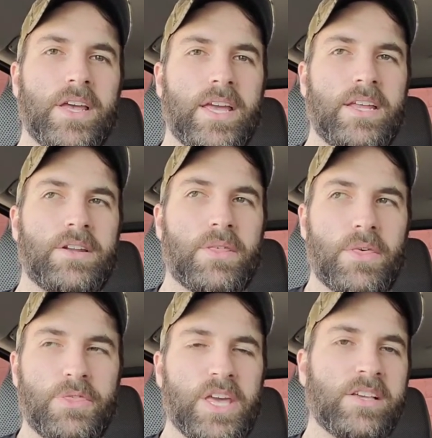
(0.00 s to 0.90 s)
into the
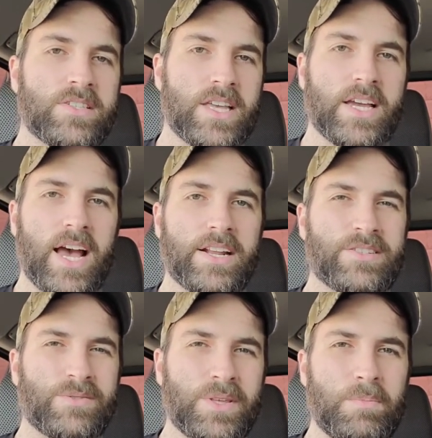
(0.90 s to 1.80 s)
things that God
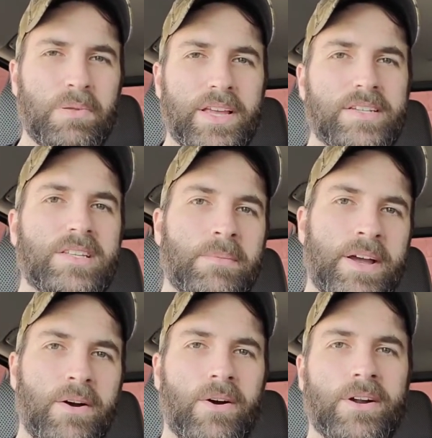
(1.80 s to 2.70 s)
has really placed on my
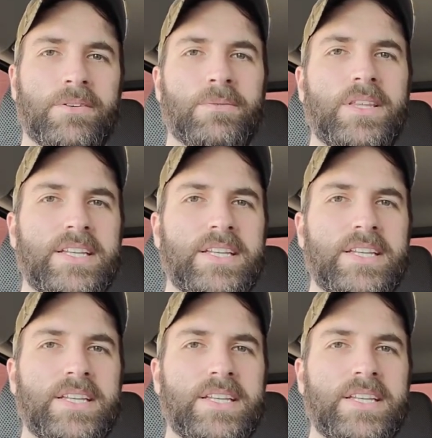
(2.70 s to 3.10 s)
heart and really